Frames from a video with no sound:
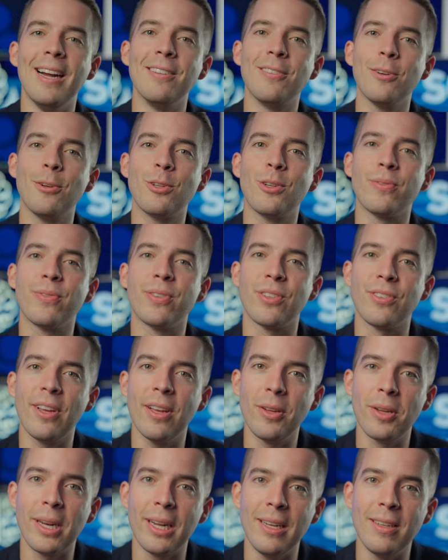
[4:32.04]
and social
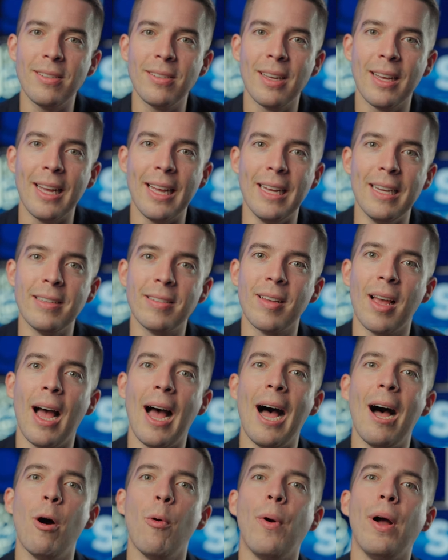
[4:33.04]
facilities is
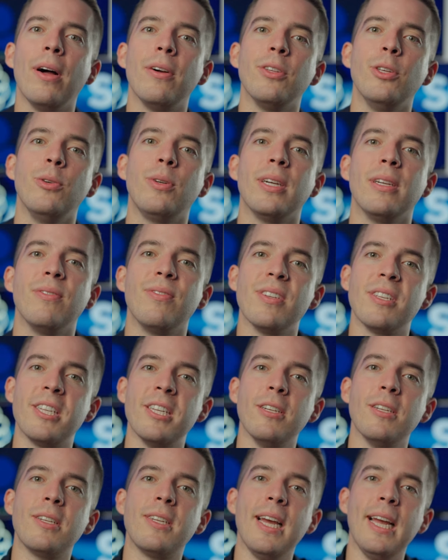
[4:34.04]
how well you can
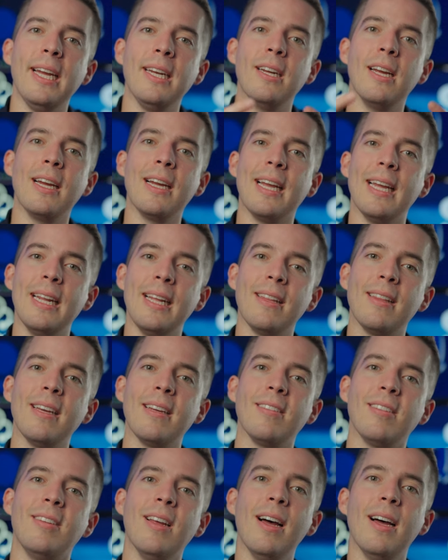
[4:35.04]
facilitate getting
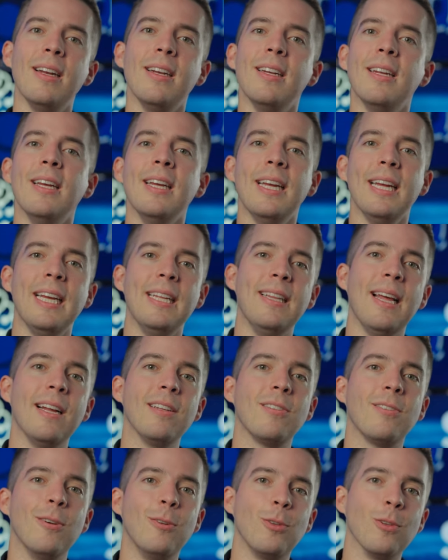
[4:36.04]
things done in
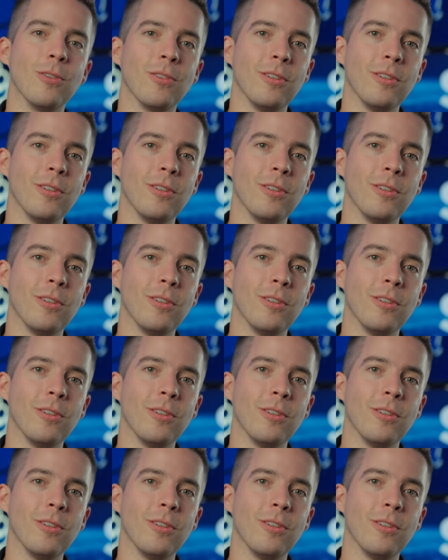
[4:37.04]
that social